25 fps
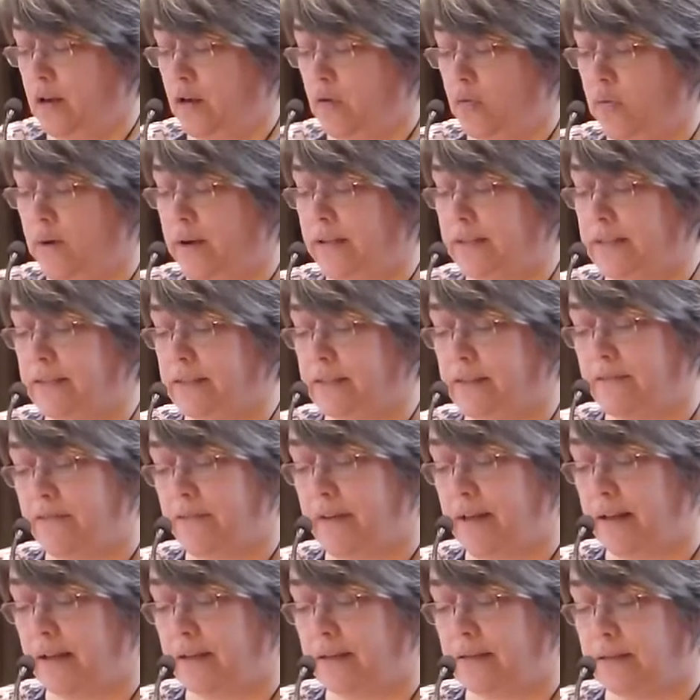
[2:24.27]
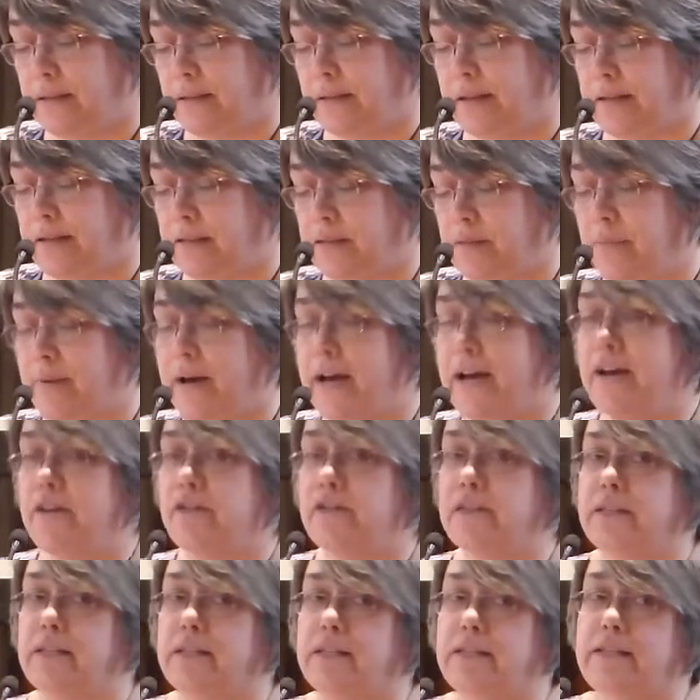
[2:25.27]
Once felt, it
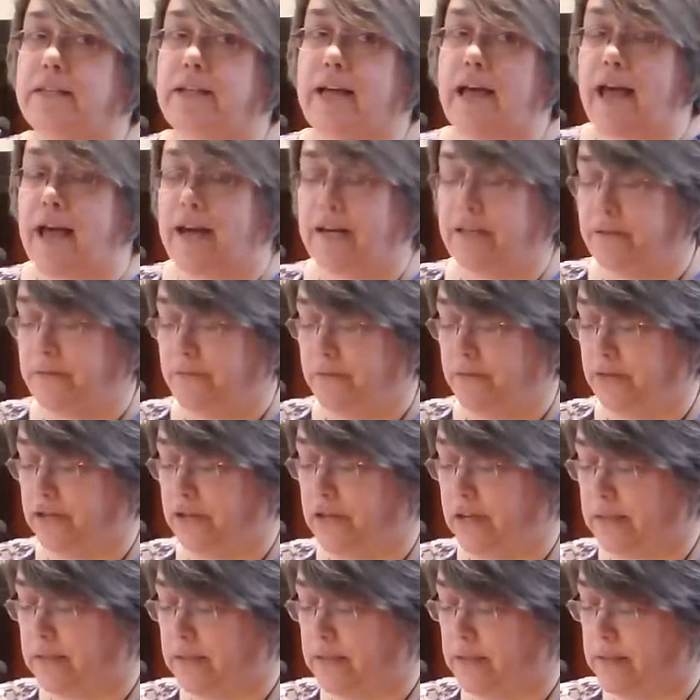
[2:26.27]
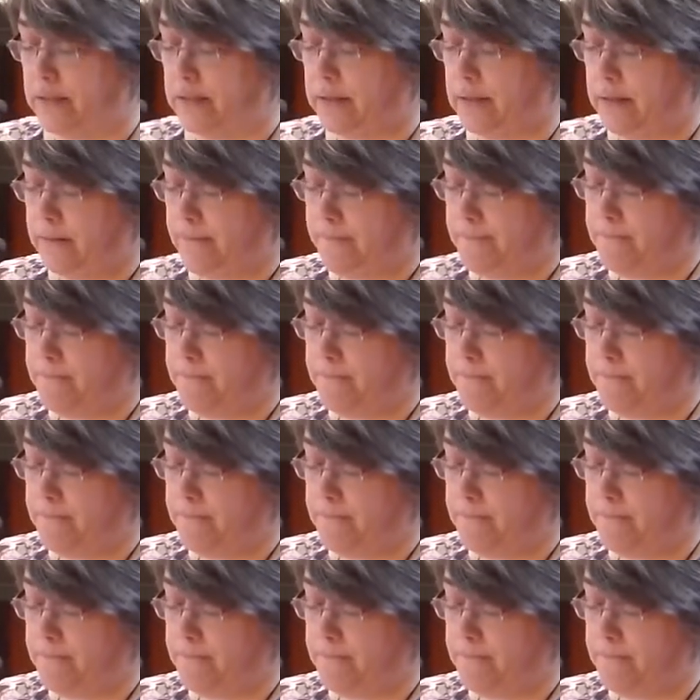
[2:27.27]
inspires us to act for justice.